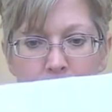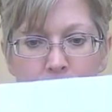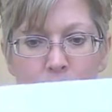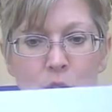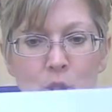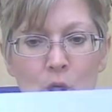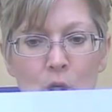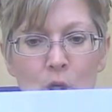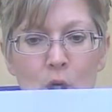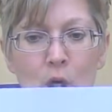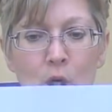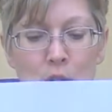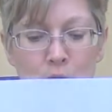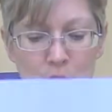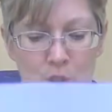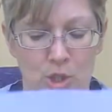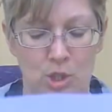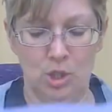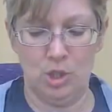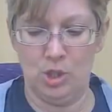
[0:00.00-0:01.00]

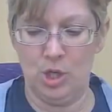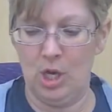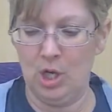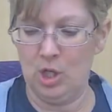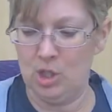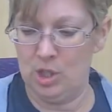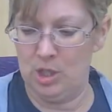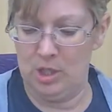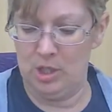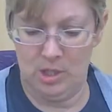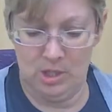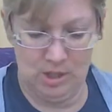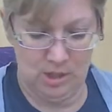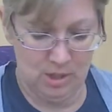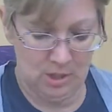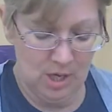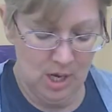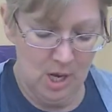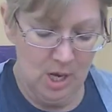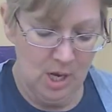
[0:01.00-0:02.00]
6
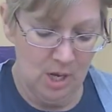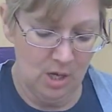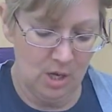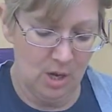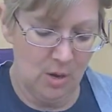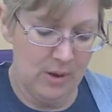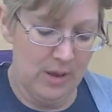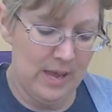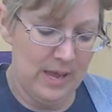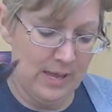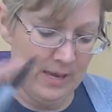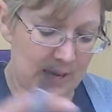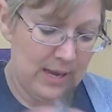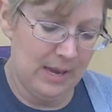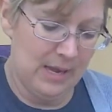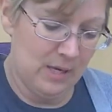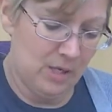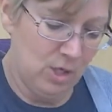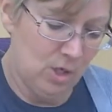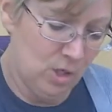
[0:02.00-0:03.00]
sections. Go ahead
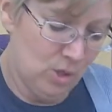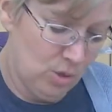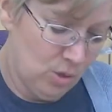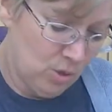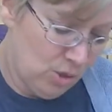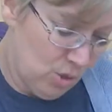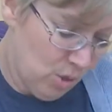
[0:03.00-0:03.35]
and use